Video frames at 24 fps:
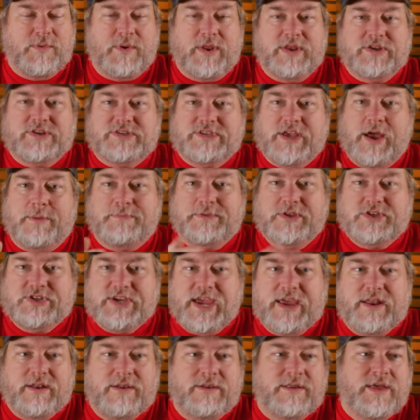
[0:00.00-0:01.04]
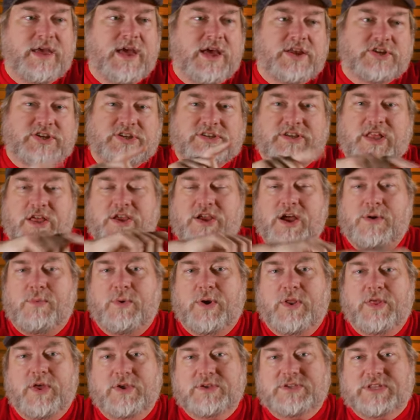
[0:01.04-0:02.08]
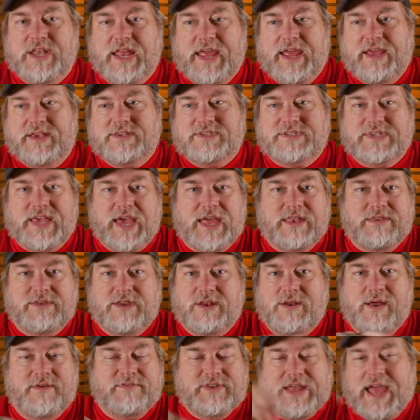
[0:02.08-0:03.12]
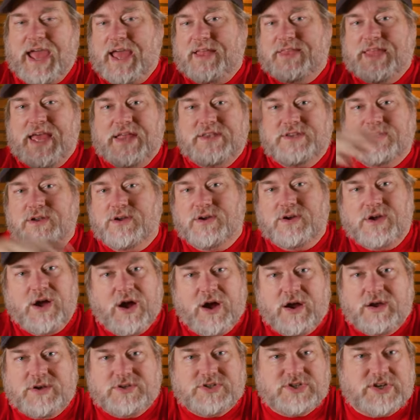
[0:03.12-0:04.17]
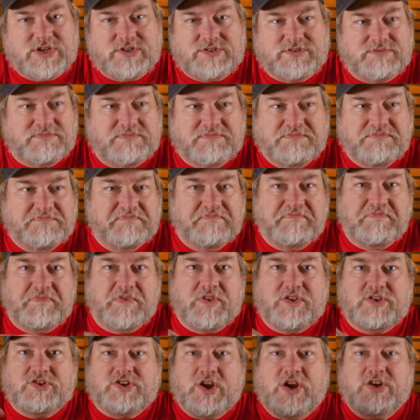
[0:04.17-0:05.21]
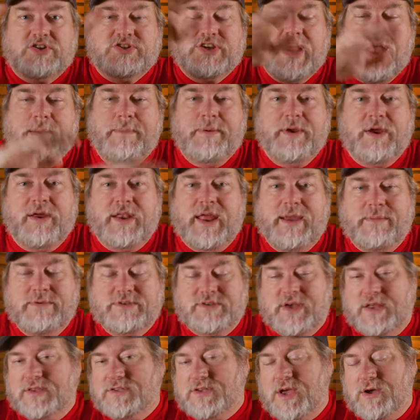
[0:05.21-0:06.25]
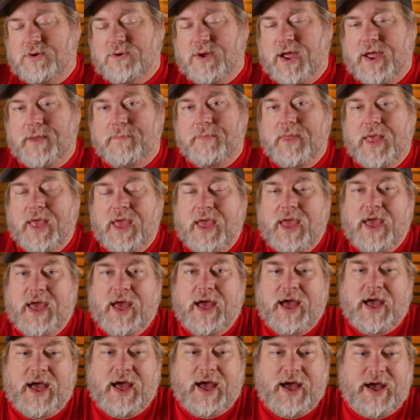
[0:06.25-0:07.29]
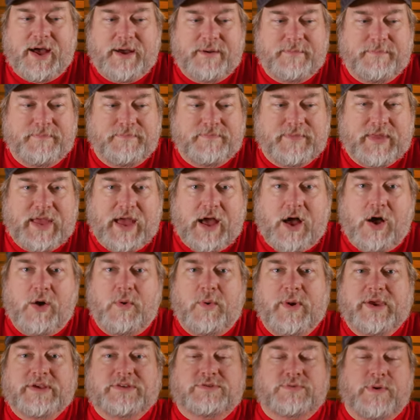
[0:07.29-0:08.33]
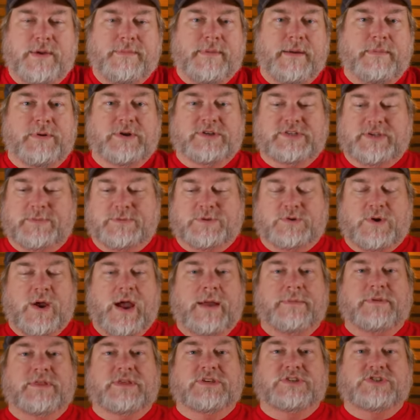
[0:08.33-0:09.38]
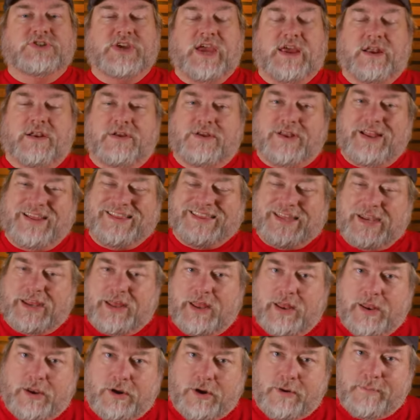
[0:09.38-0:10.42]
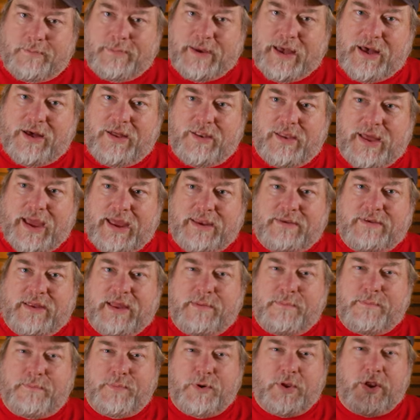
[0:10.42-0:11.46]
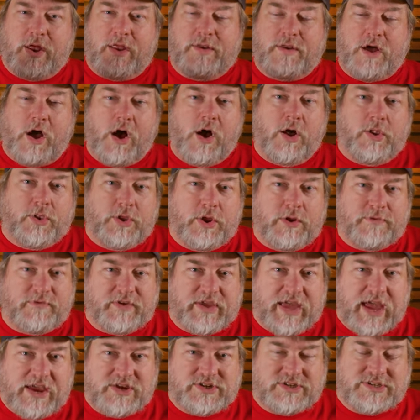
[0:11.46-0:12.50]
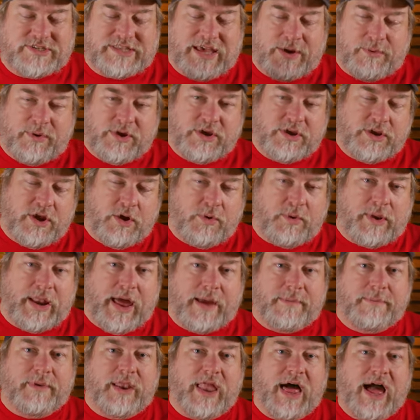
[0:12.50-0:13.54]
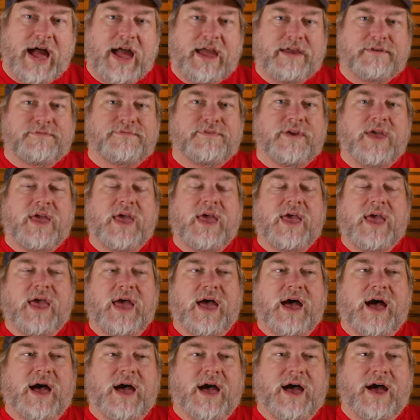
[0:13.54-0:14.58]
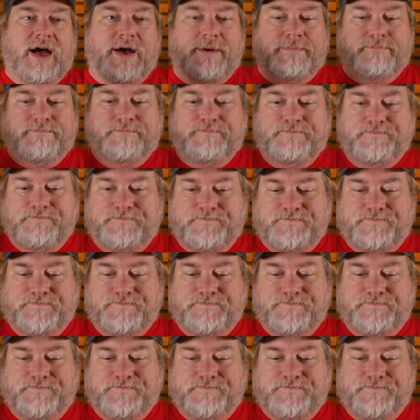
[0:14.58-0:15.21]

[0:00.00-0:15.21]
want to just help the channel, just click on one of those links and you don't have to add that to your cart. Just start shopping on Amazon. It's all great. Um, always remember to subscribe to this channel, click the little alert bell, and put on all notifications. That way you know when I'm live. Um,